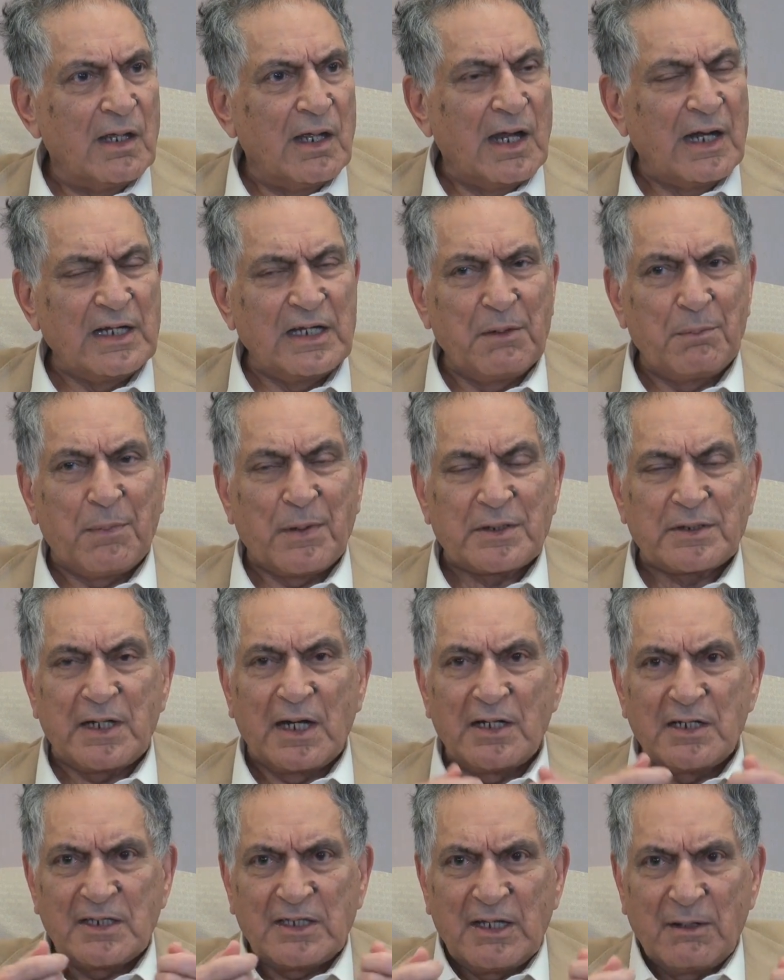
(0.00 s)
and he
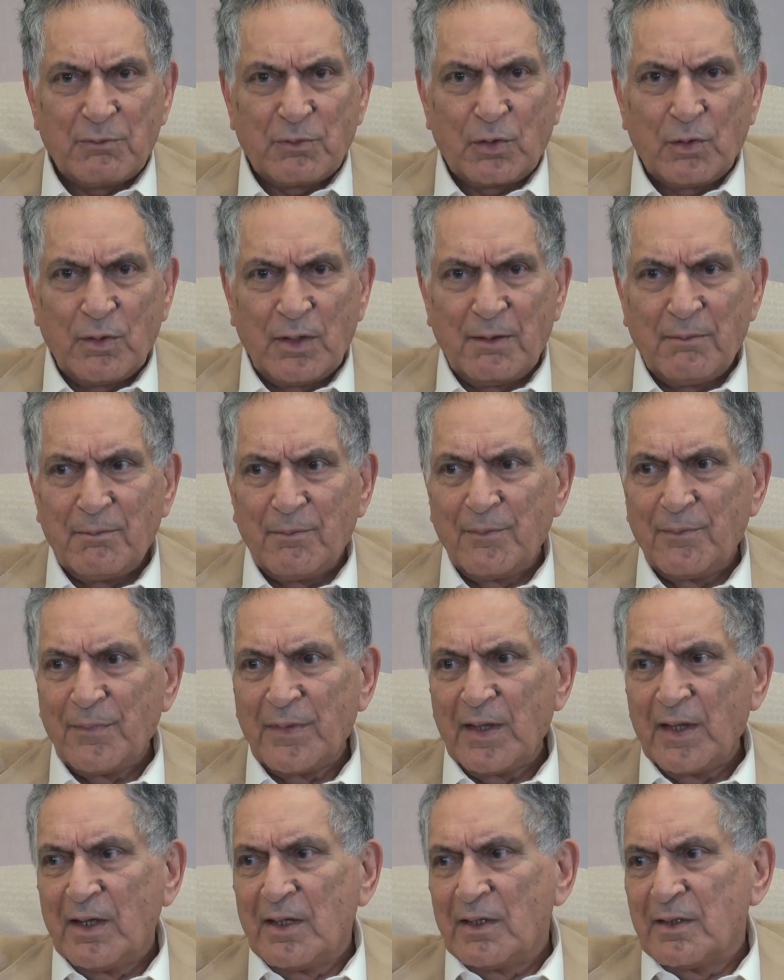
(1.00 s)
presents them to him
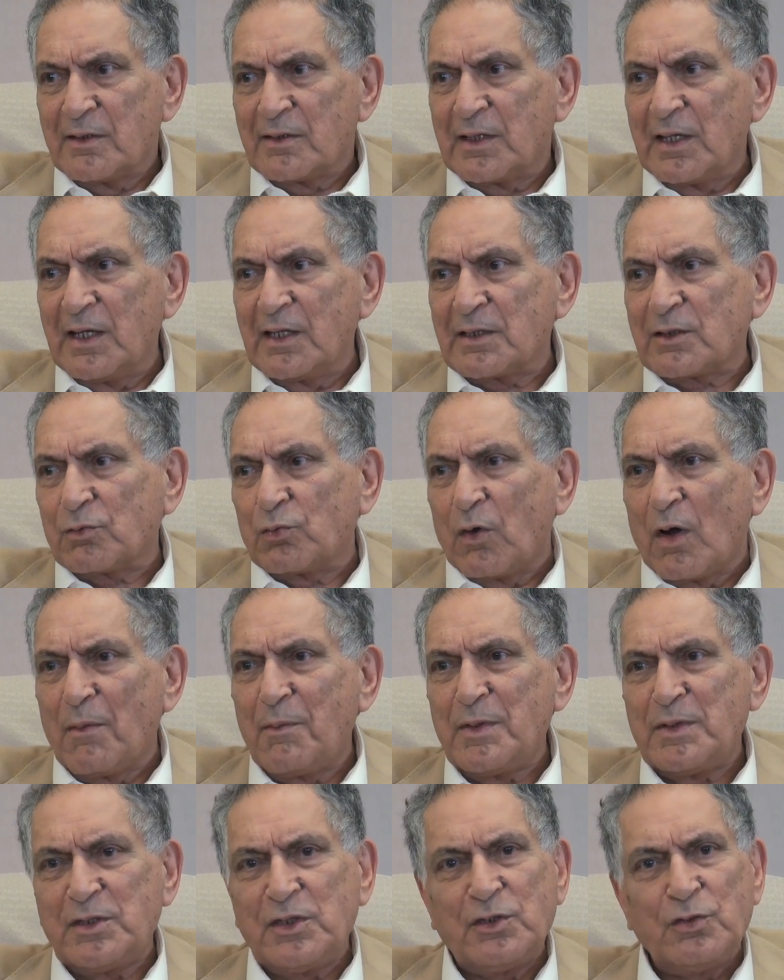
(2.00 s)
says,
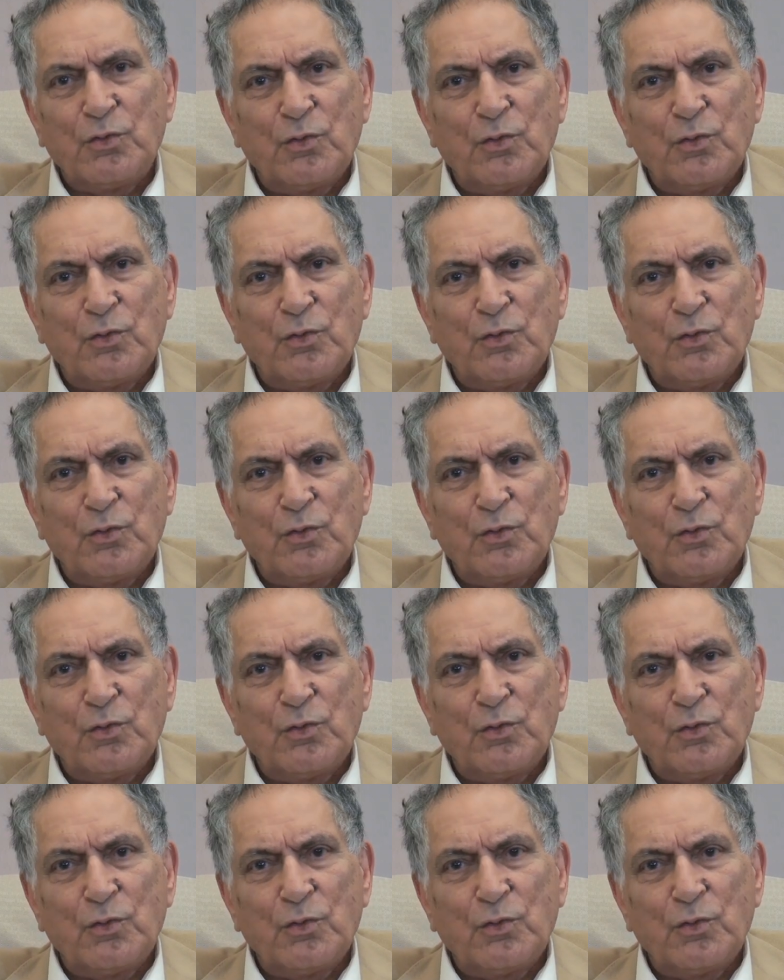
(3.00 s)
Swamiji,